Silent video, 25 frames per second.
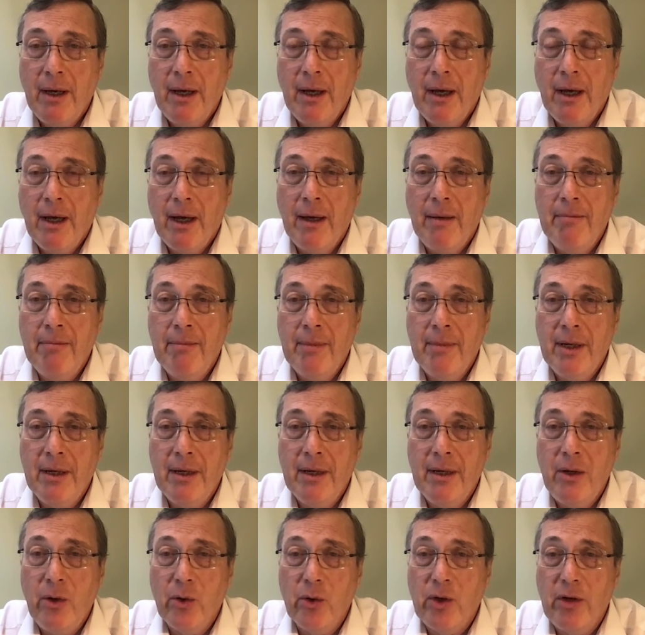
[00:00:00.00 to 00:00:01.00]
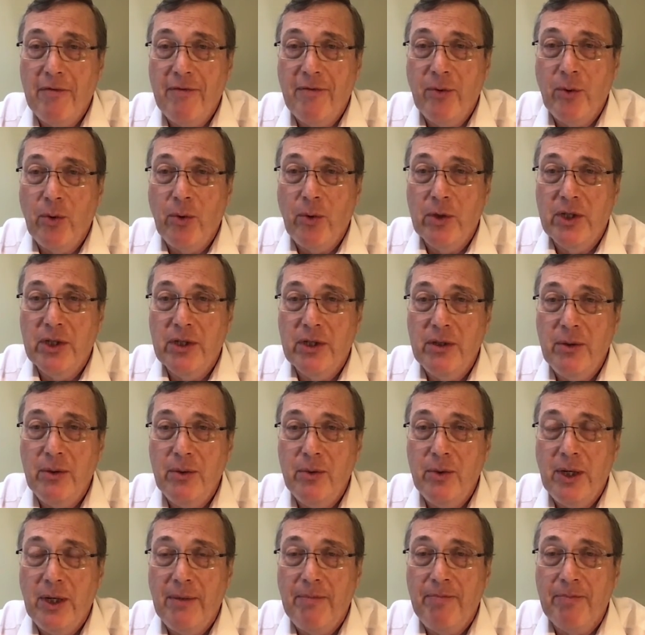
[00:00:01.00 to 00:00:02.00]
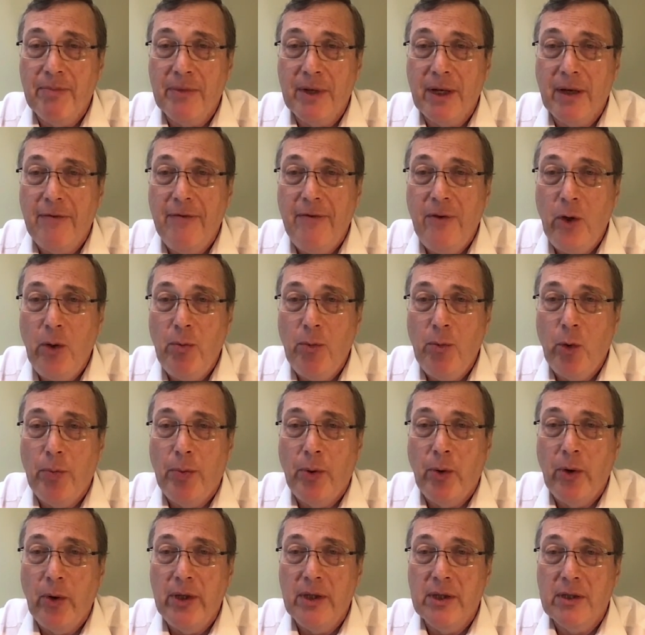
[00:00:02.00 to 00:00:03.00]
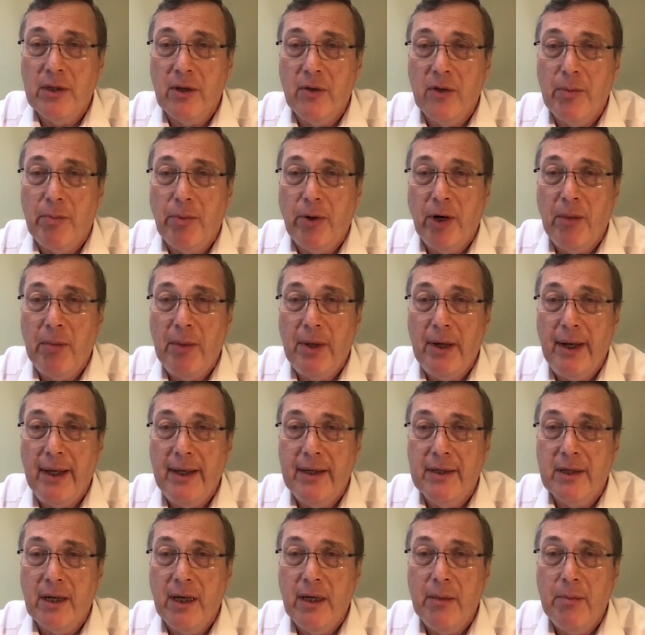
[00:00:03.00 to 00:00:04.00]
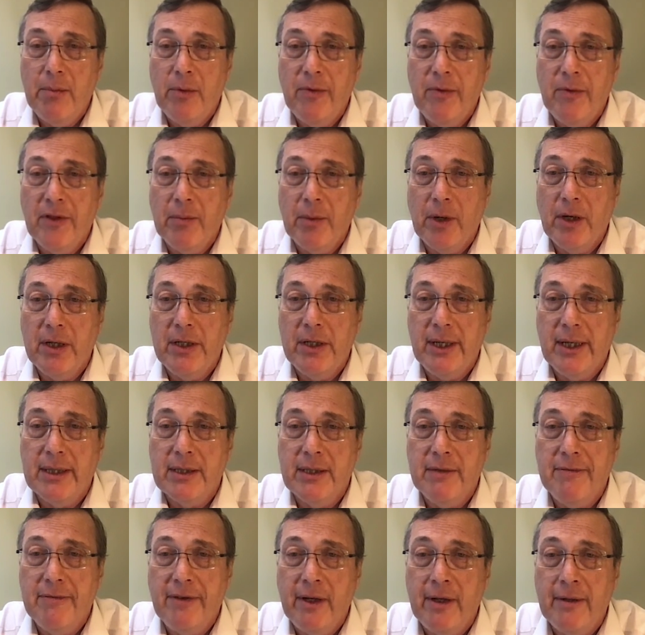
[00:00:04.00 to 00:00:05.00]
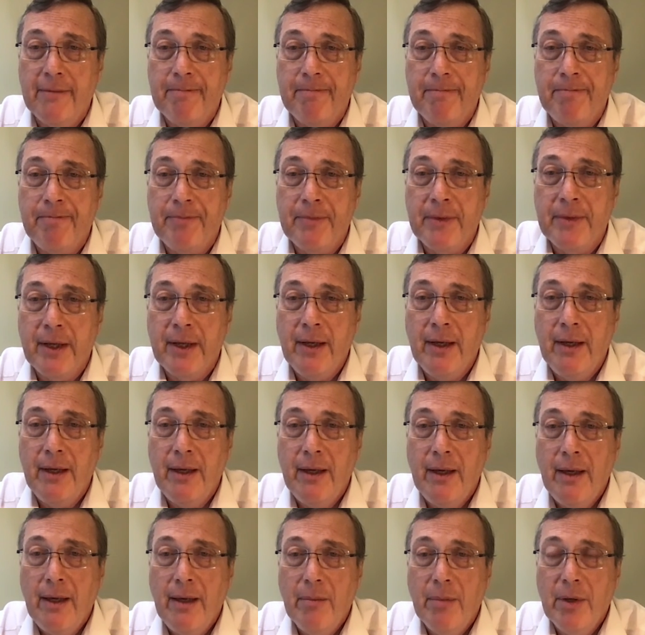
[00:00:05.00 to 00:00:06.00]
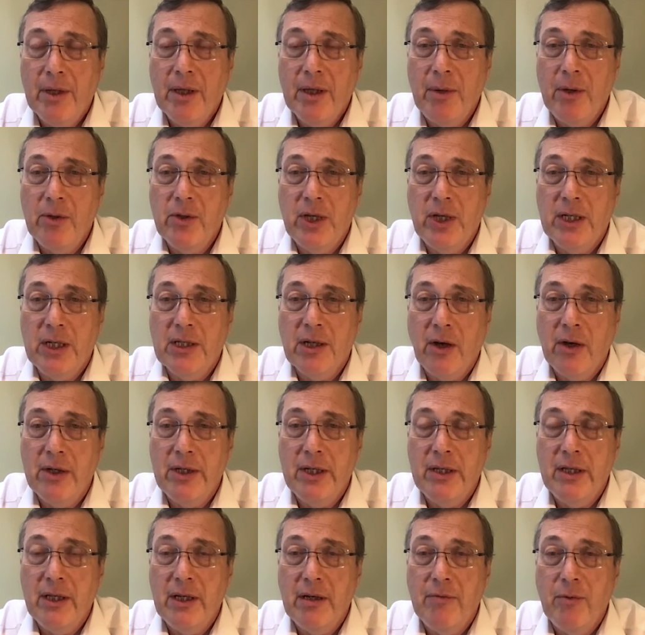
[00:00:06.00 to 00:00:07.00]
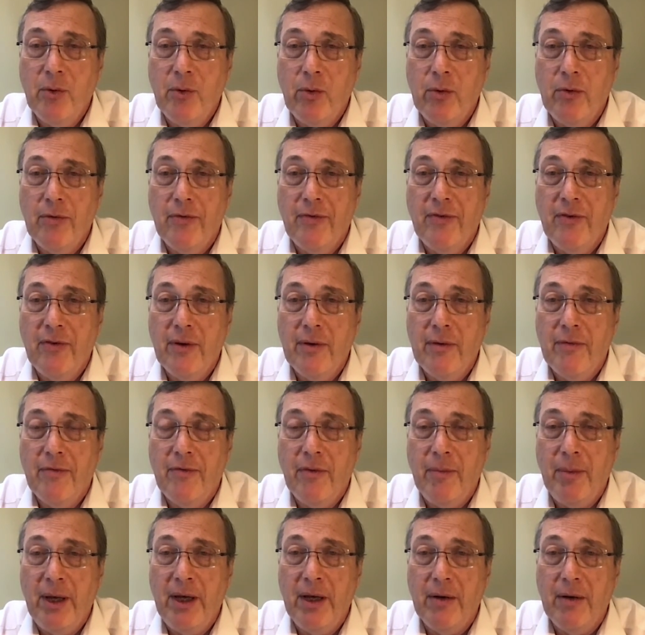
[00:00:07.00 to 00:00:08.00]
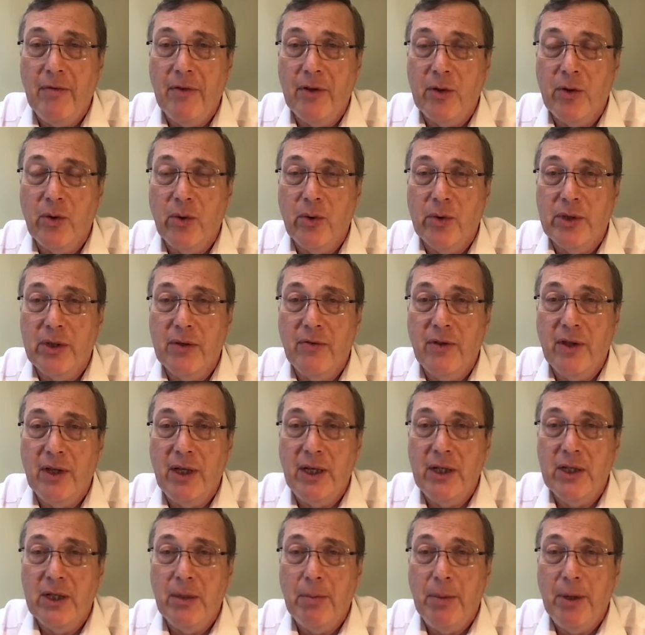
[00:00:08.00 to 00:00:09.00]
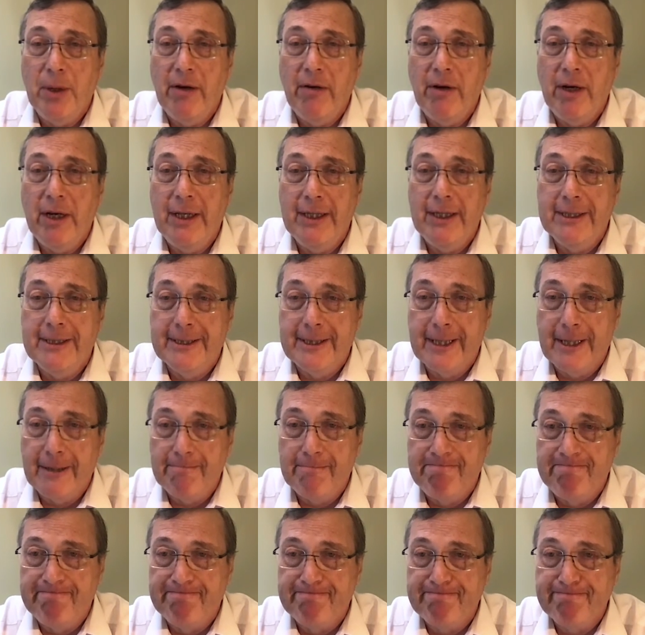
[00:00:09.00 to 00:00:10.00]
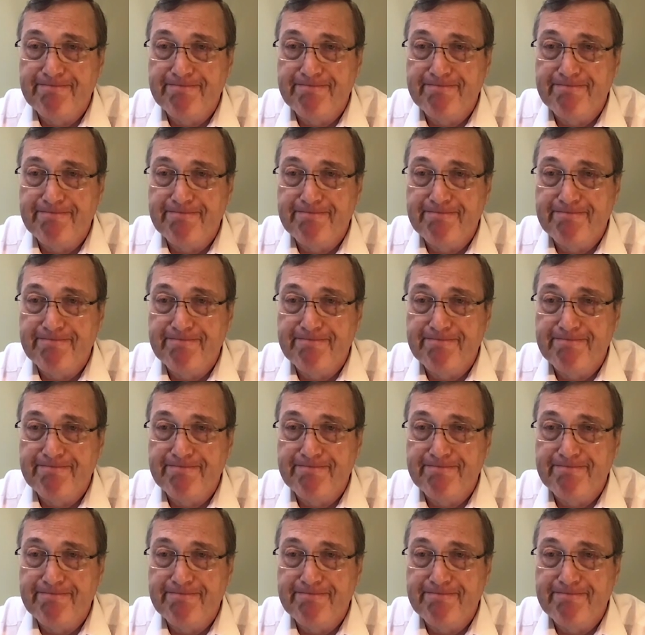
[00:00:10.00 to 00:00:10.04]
I'm looking forward to a few more points on the Premier League table for the mighty Aston Villa. But the most exciting thing of all for me over the course of the Easter period is a